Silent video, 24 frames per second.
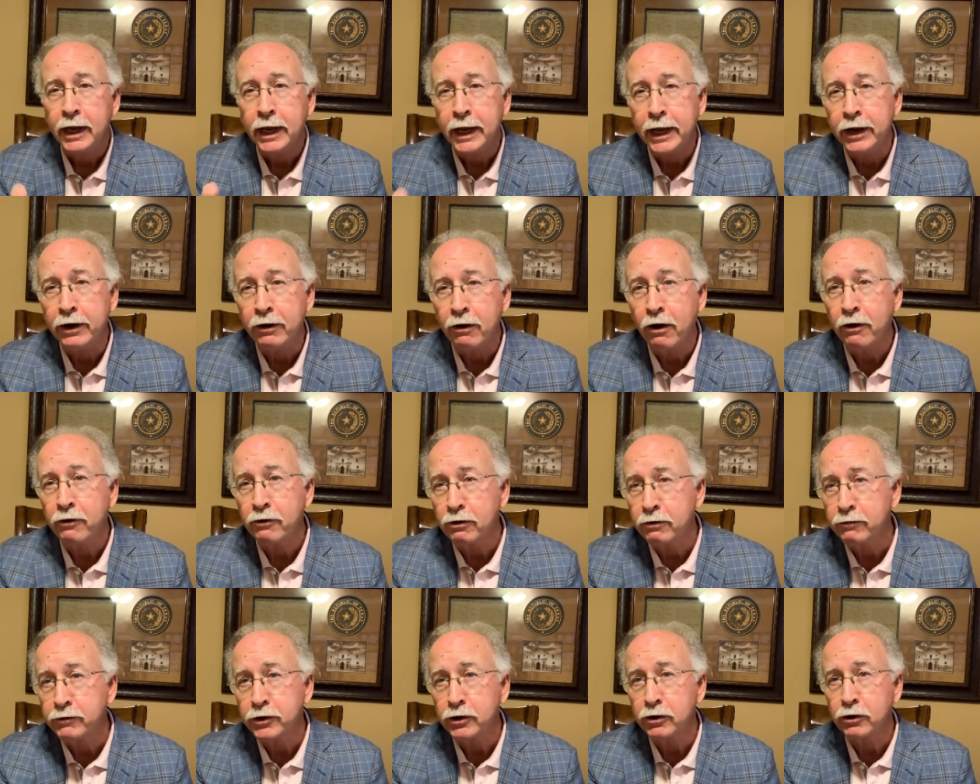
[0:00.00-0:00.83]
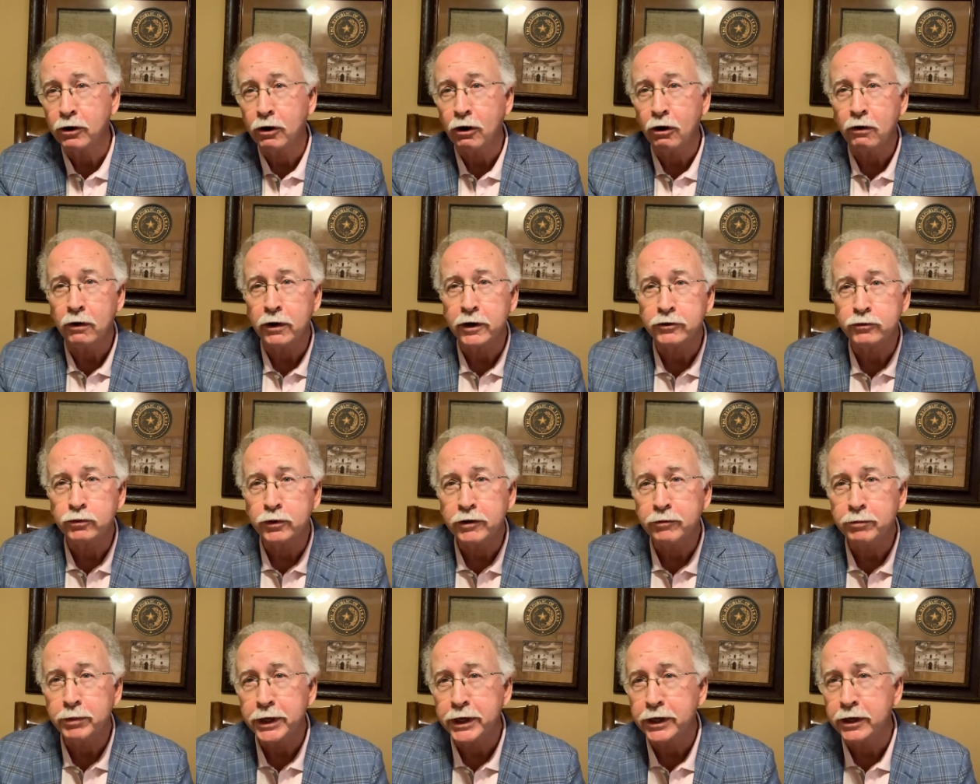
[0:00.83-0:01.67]
In honor of your courage,
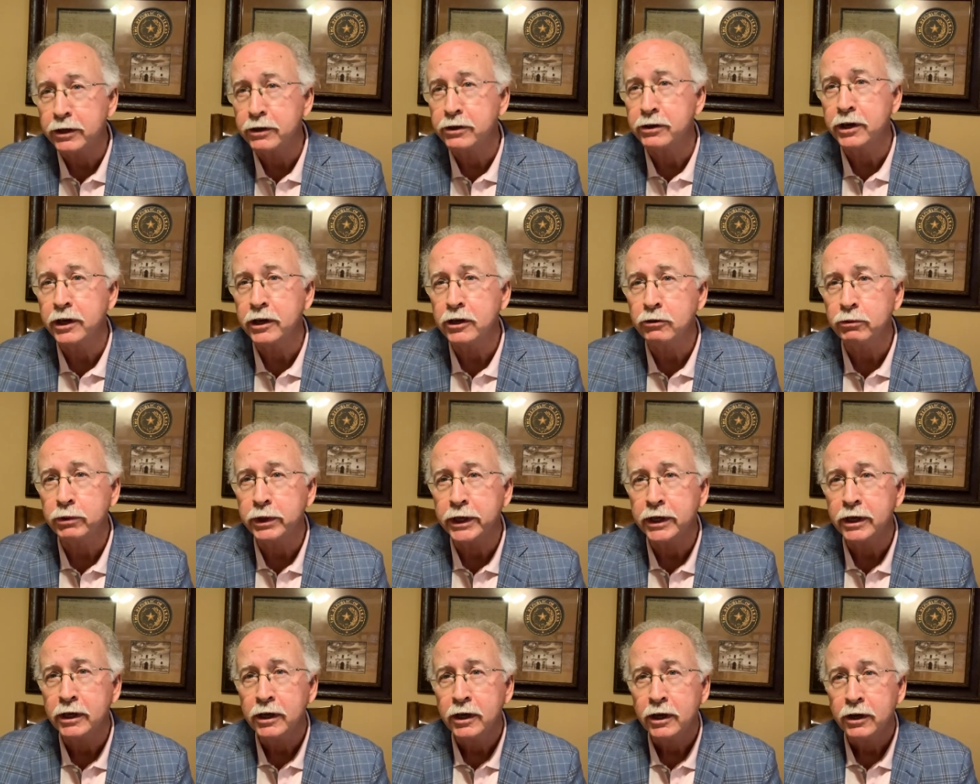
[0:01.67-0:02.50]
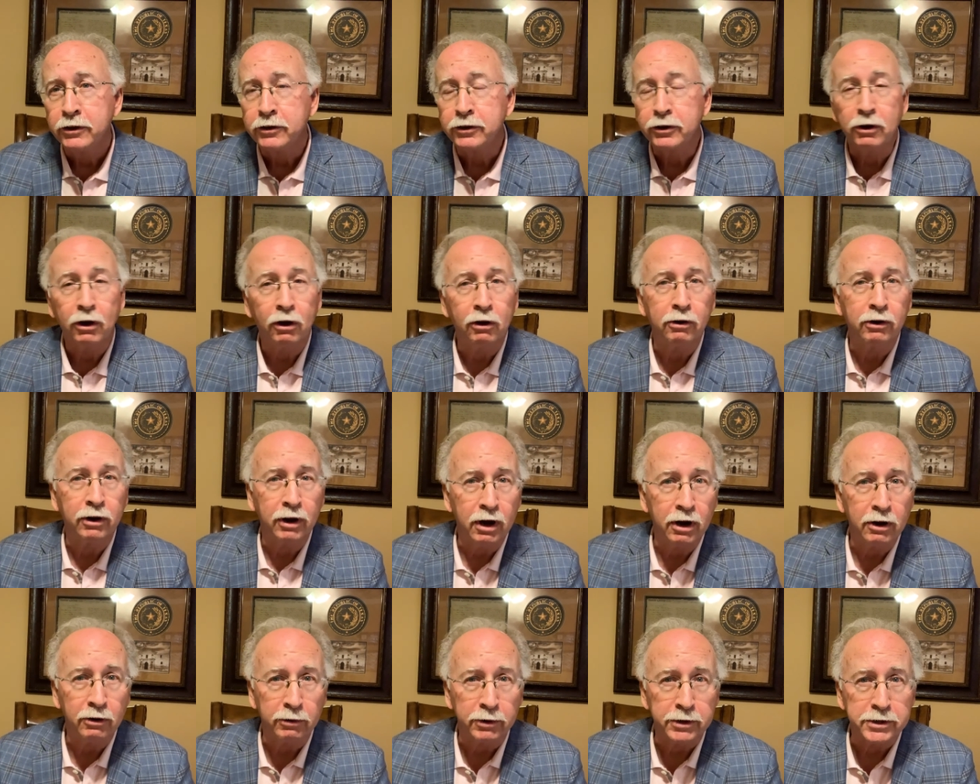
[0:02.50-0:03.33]
we've been continuing to call
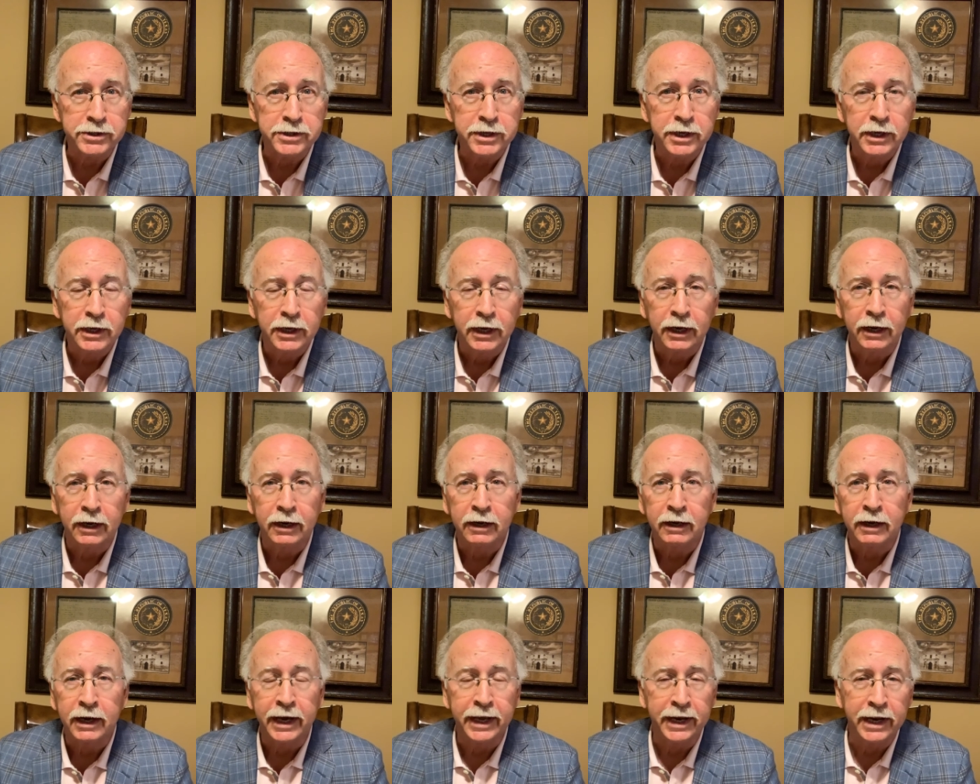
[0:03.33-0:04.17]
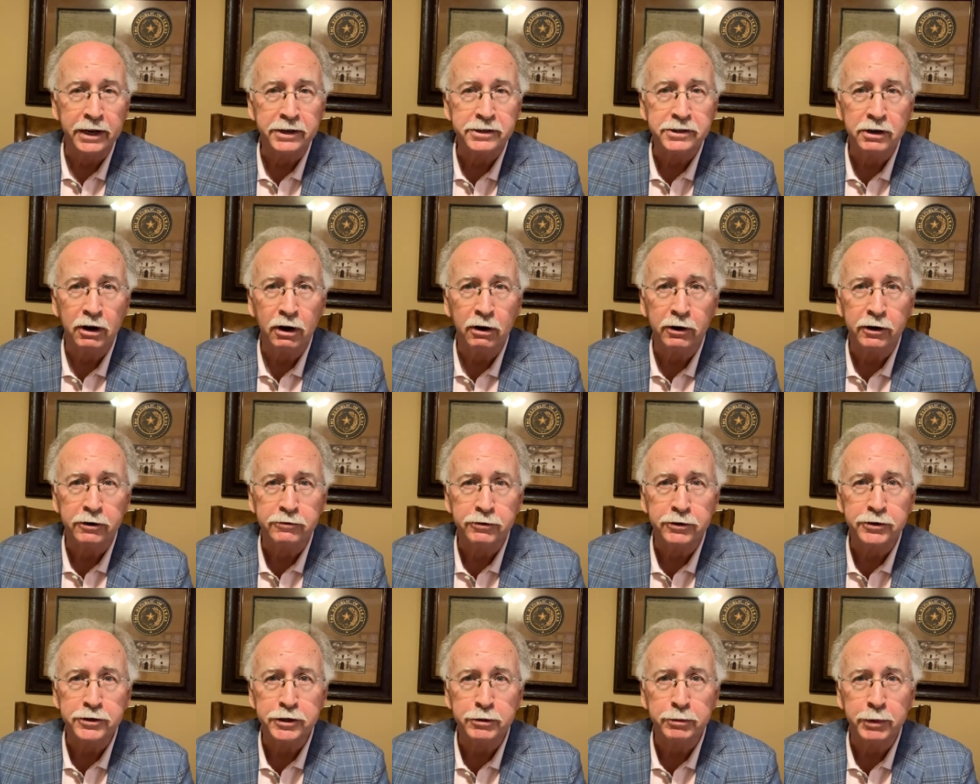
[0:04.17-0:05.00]
Congress uh, and ask Congress
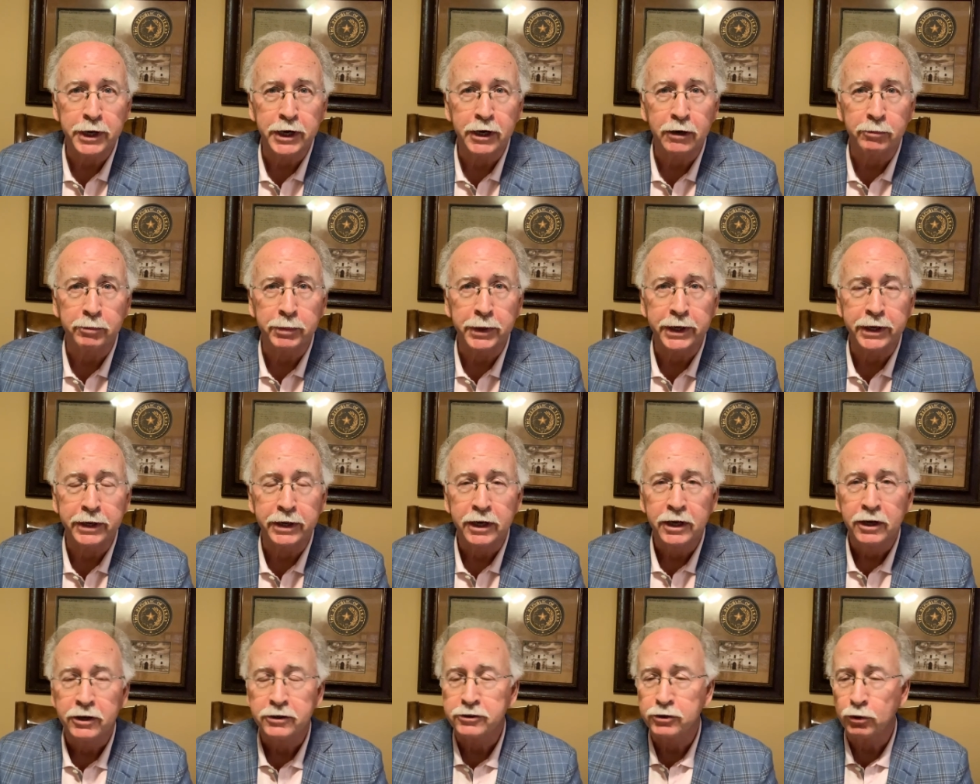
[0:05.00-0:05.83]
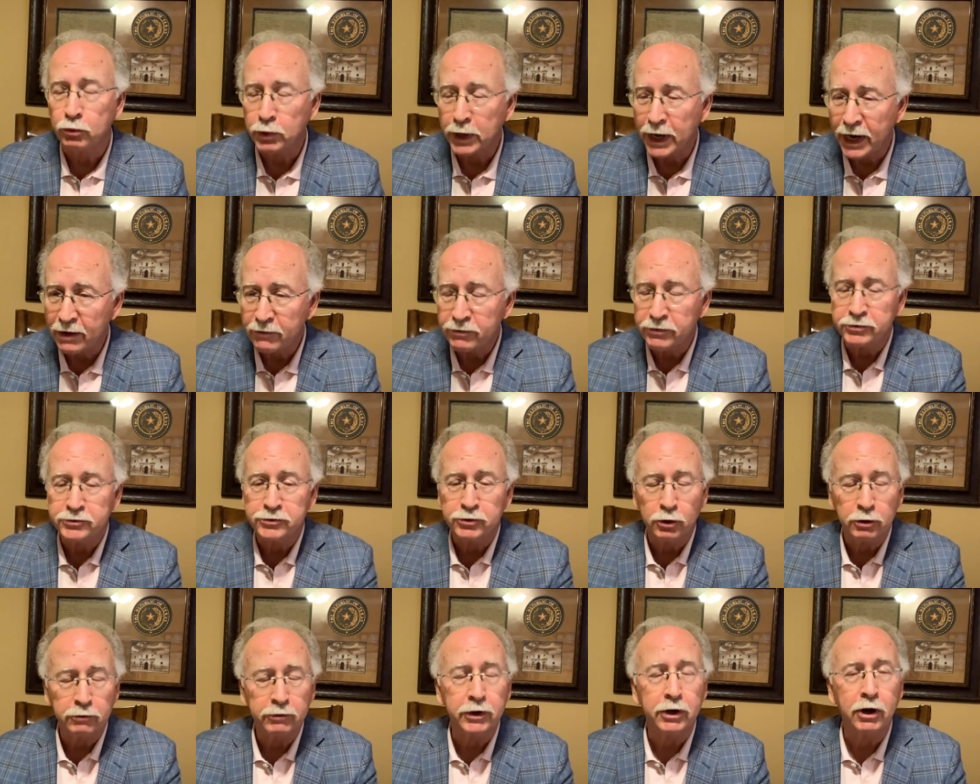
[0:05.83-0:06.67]
for some help. And so we have
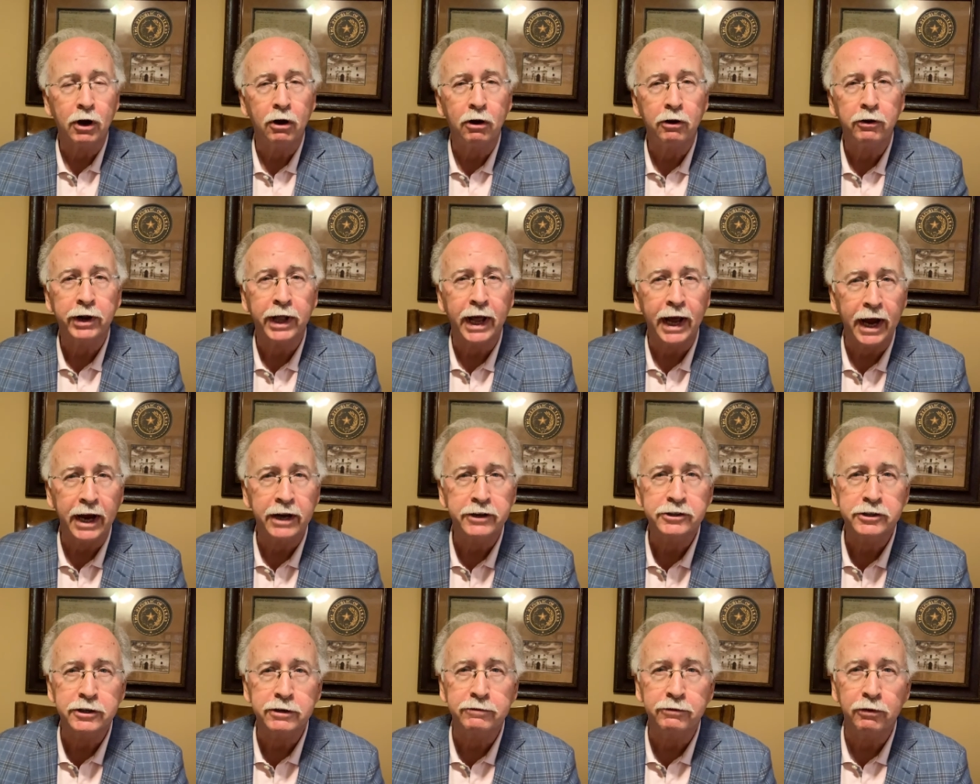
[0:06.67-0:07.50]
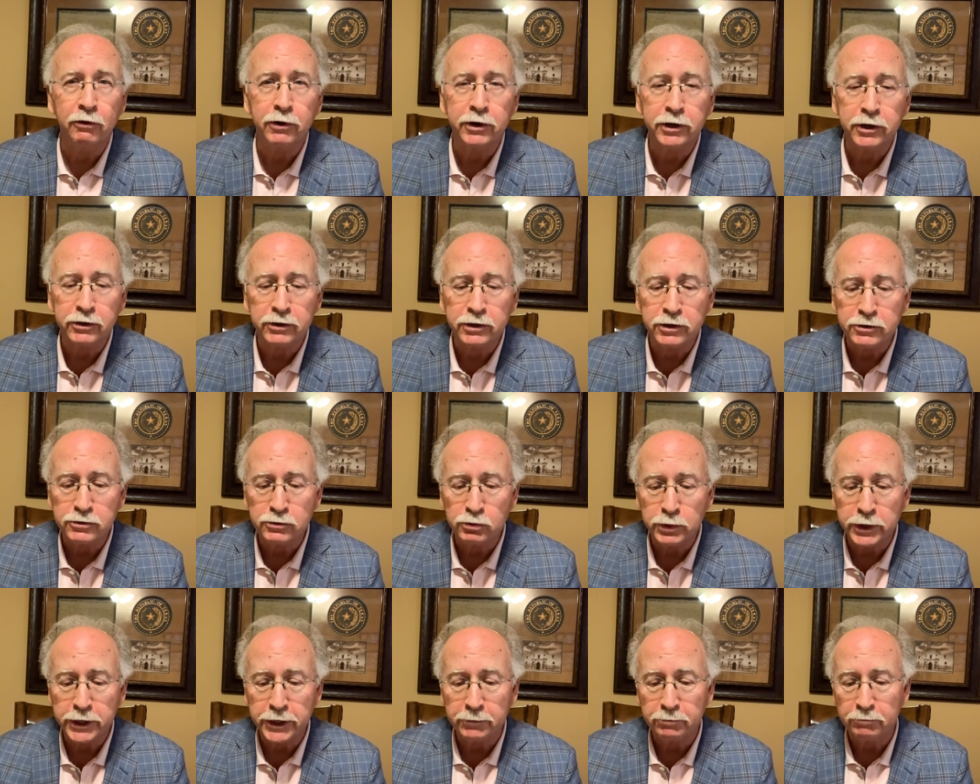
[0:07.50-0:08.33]
sort of a call to action for you this
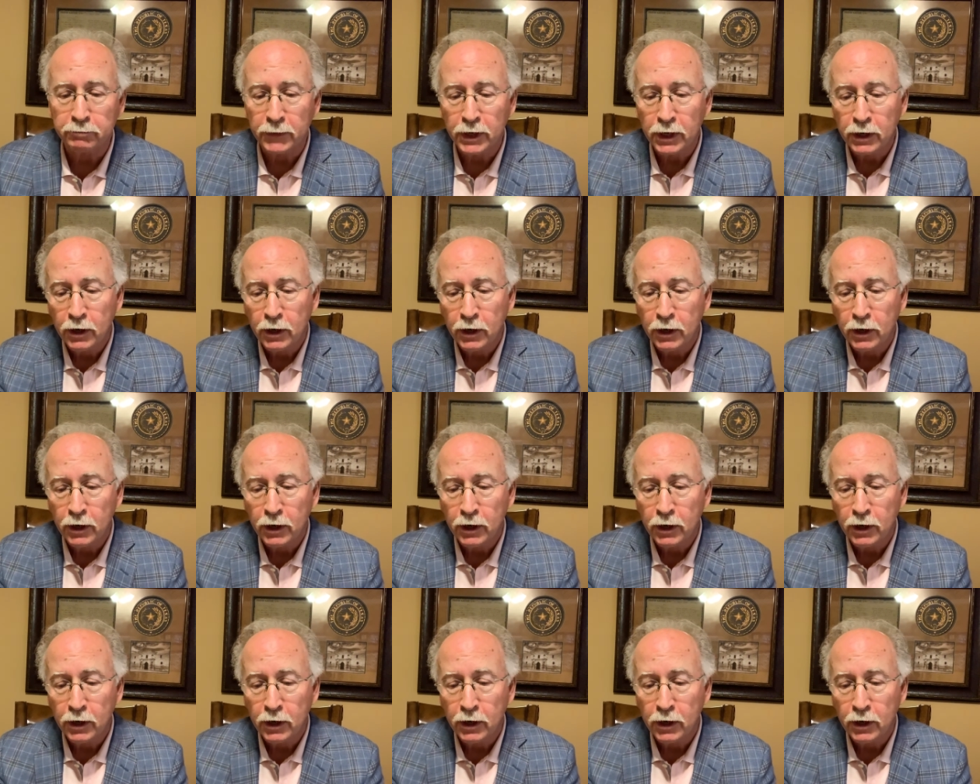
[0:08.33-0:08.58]
week.